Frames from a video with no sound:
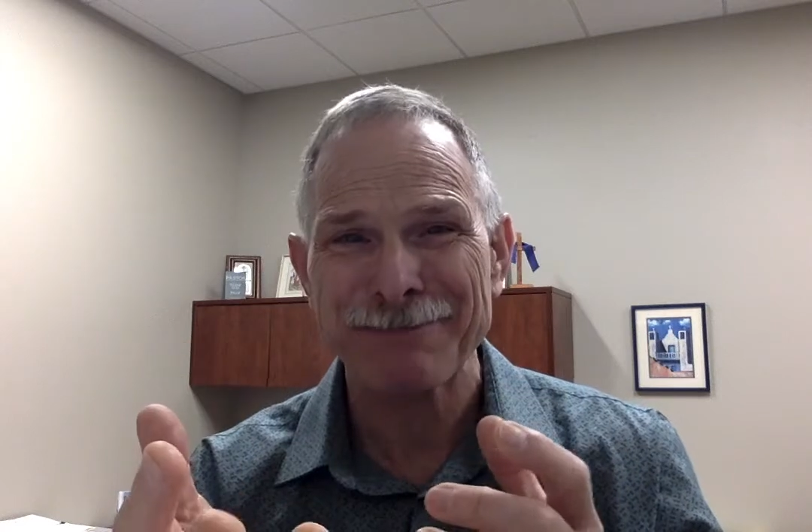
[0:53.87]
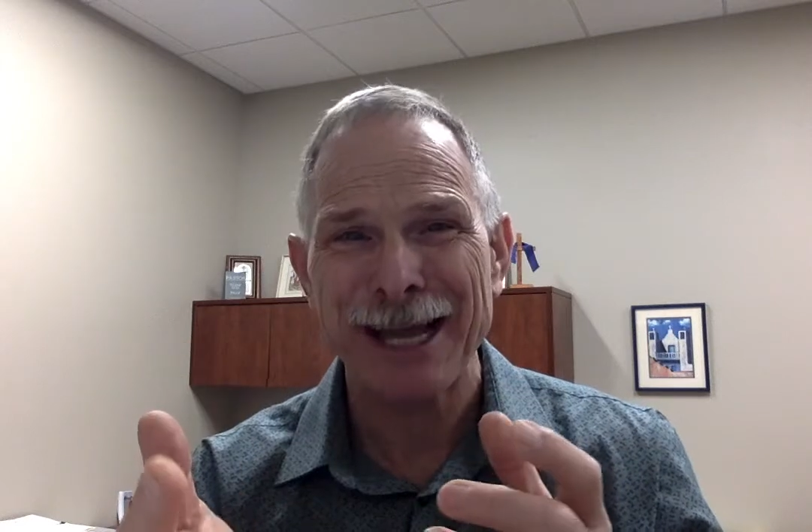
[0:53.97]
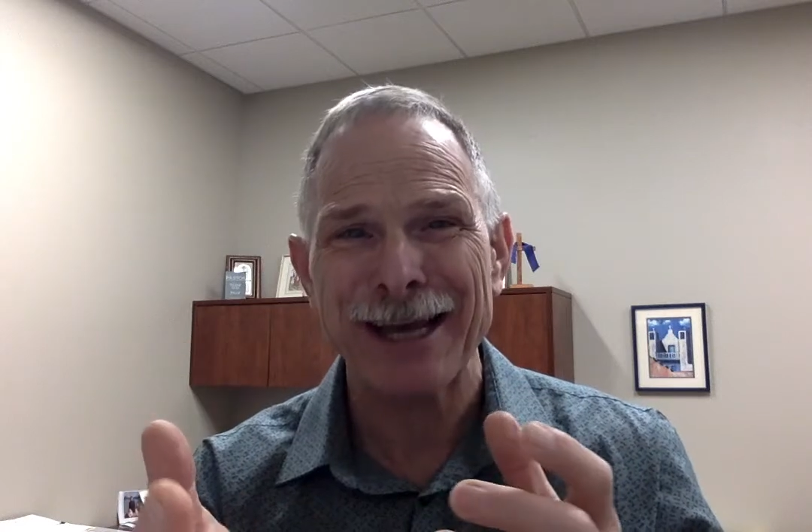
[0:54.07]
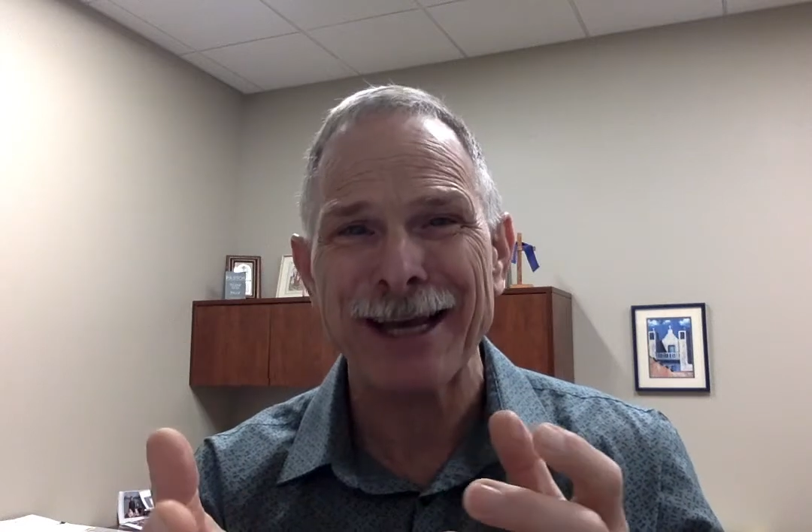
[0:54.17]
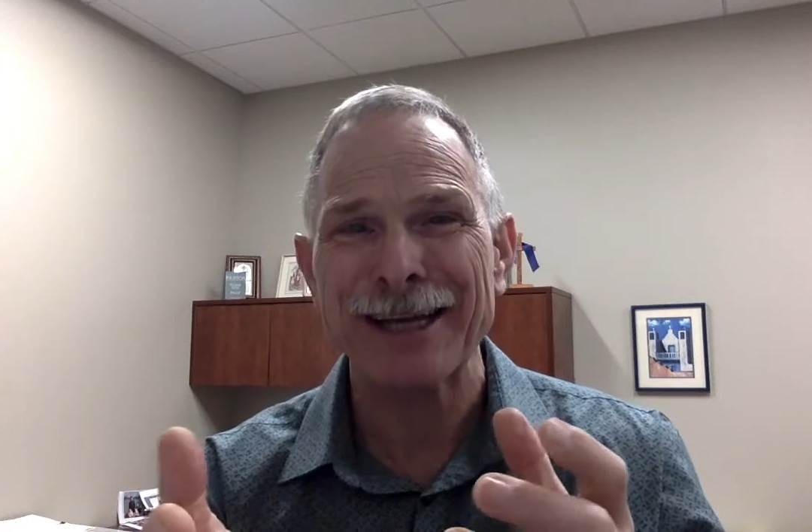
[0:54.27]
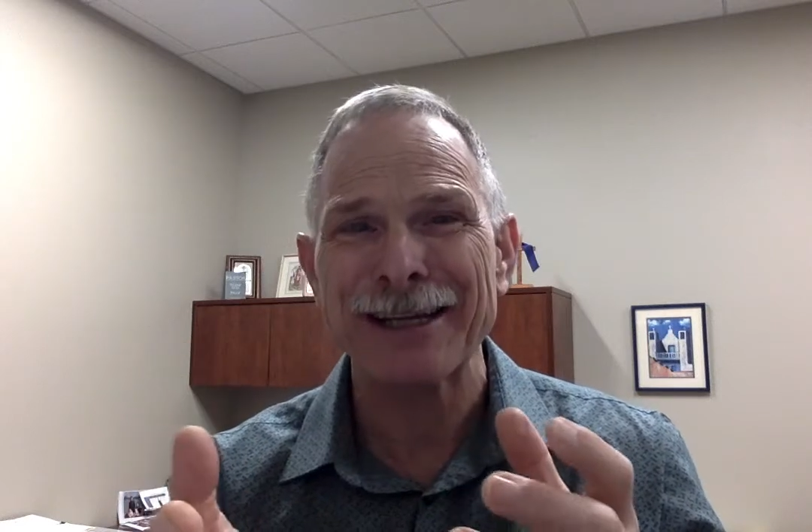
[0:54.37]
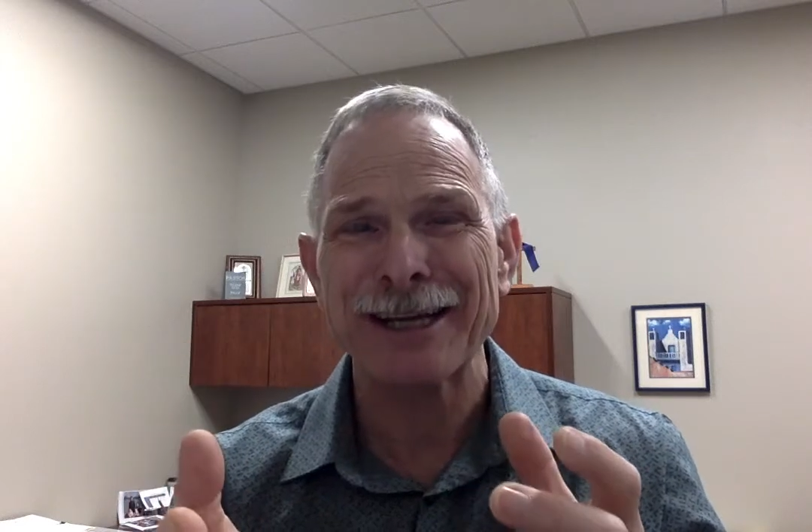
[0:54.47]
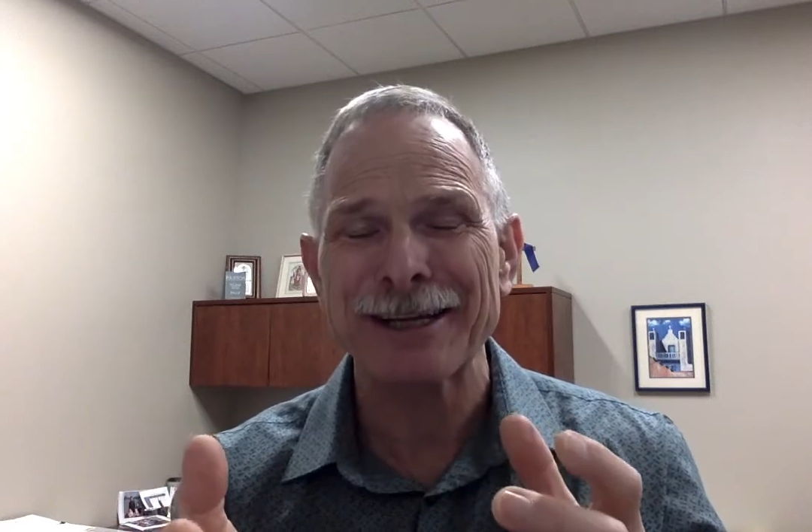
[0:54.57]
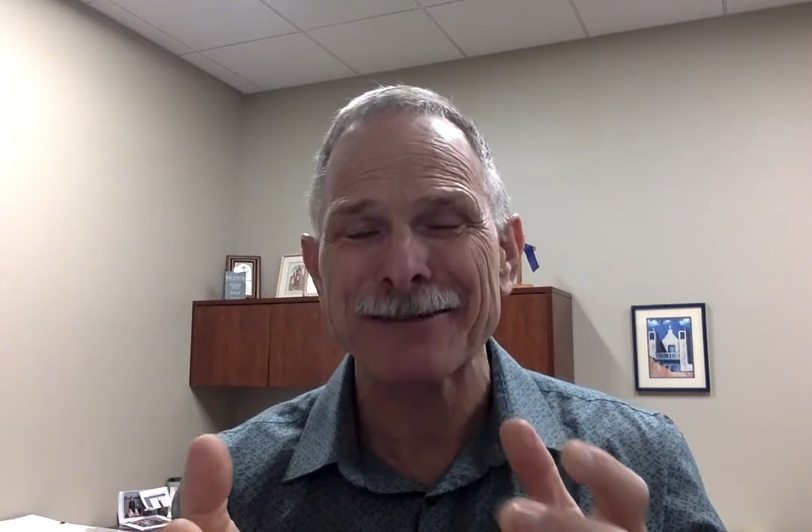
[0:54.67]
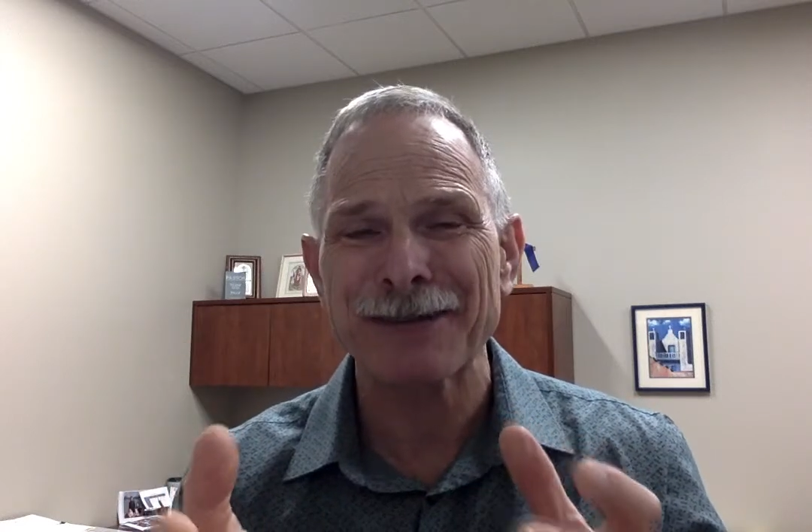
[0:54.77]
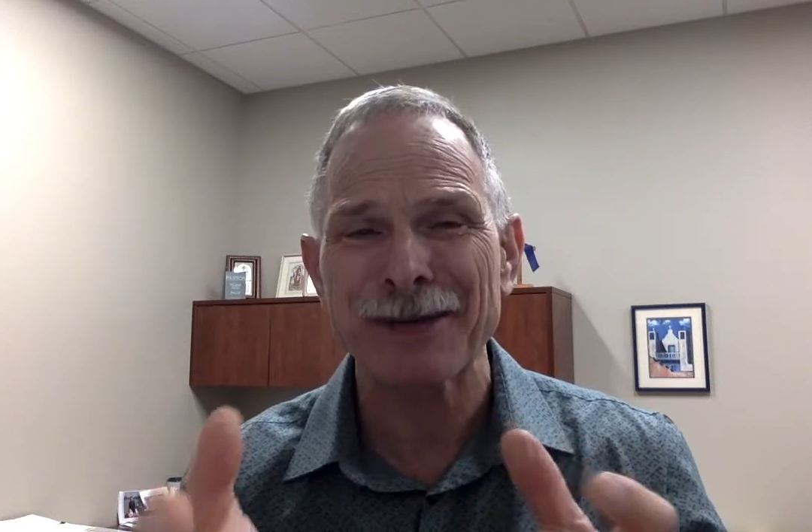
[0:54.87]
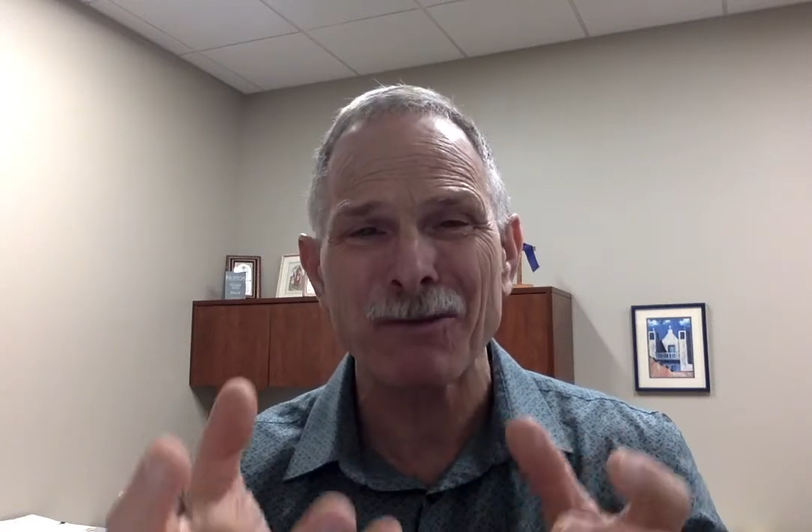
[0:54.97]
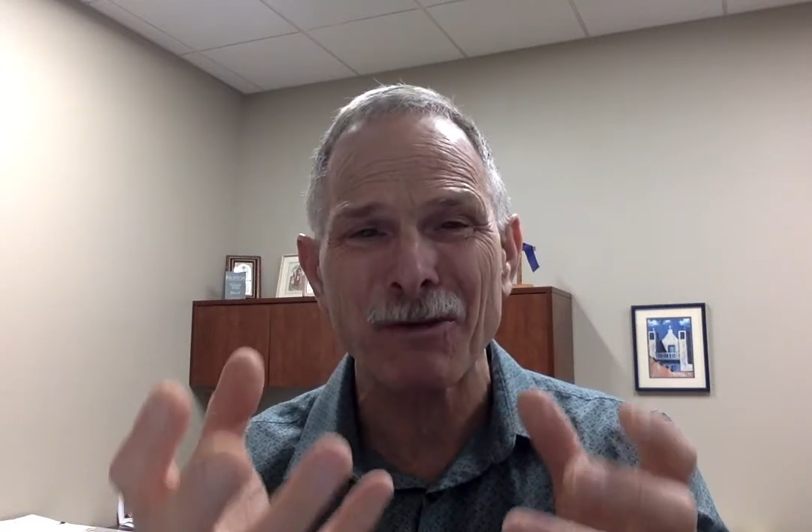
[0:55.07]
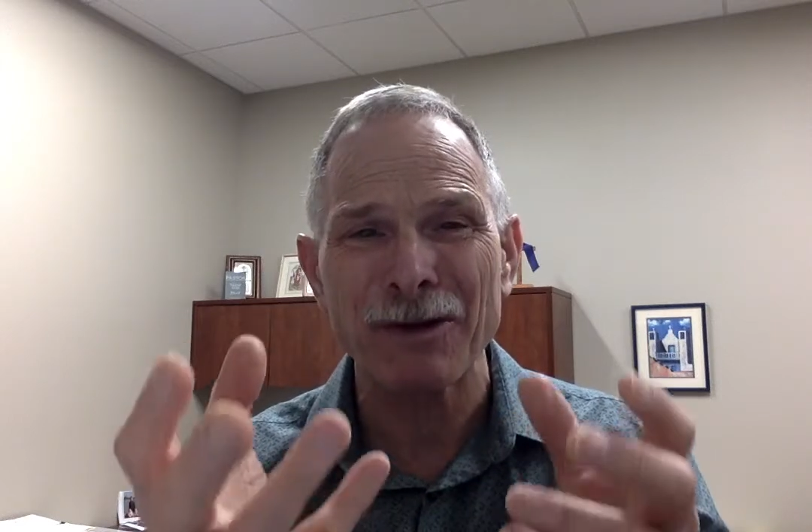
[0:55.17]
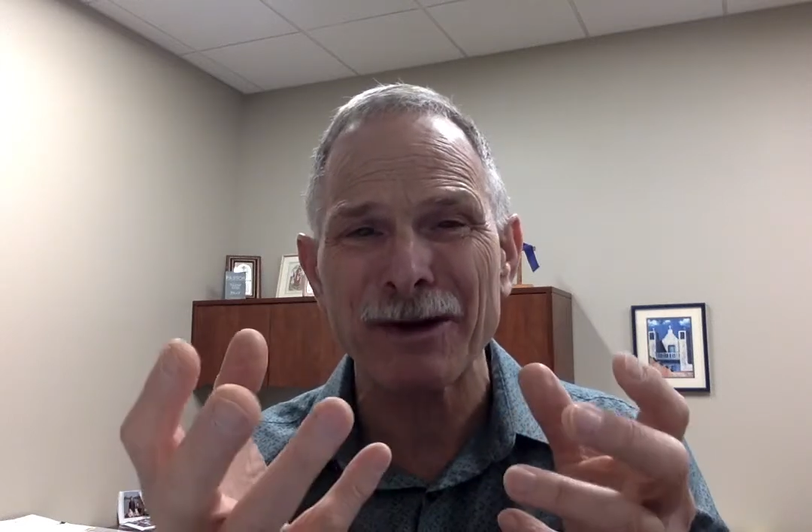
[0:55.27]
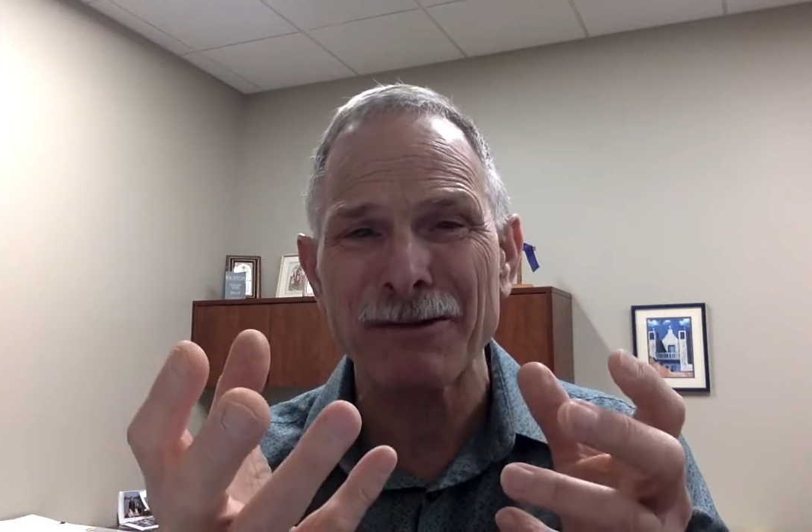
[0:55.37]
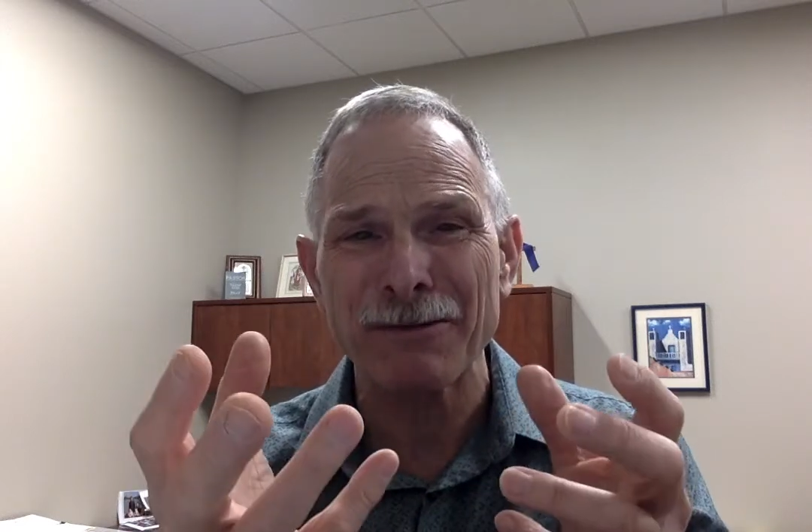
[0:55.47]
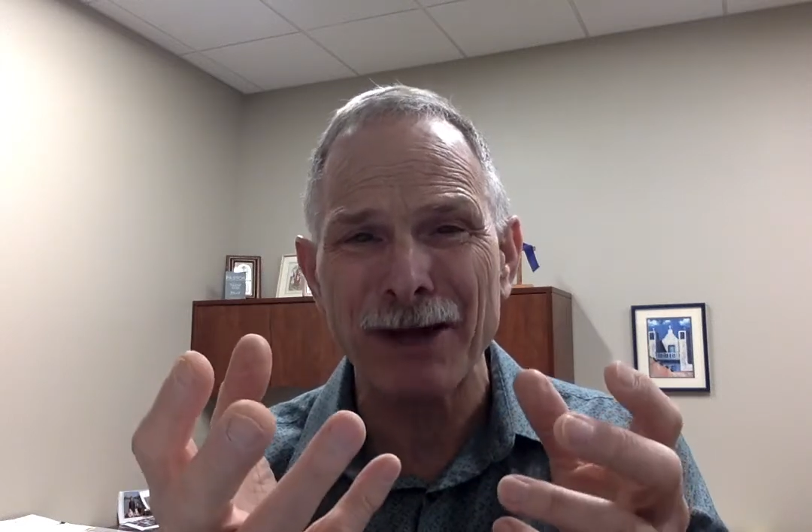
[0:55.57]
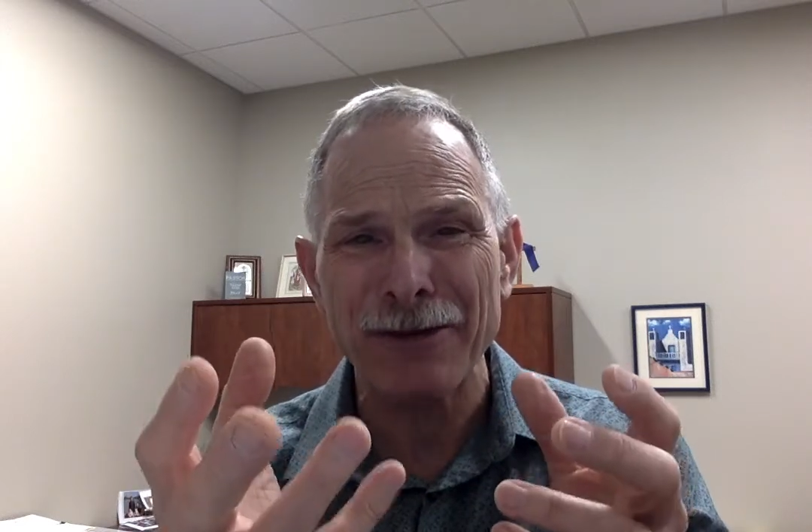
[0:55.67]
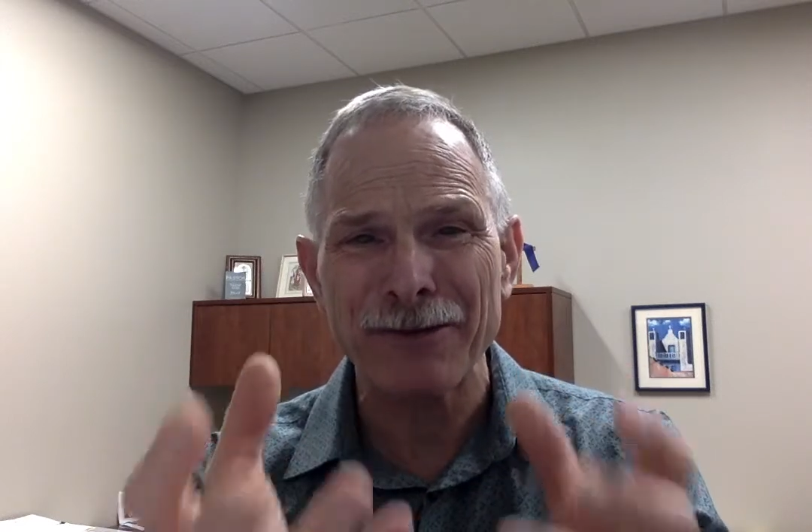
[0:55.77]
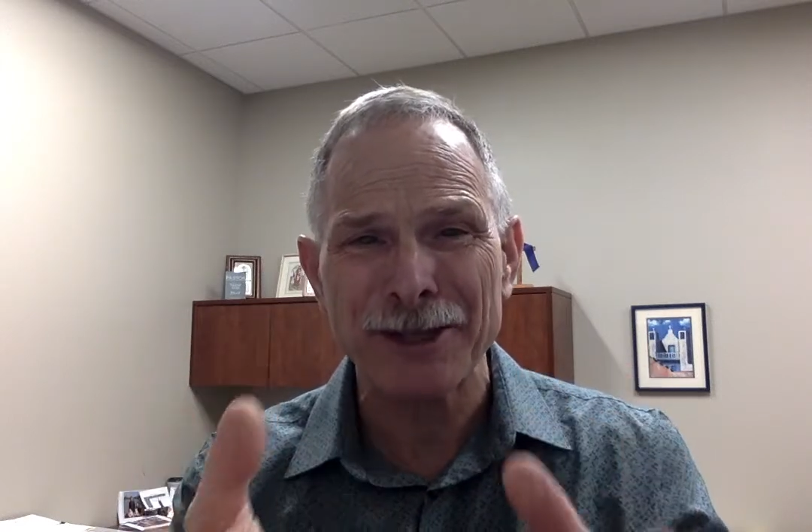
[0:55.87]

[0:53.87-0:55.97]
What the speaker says: And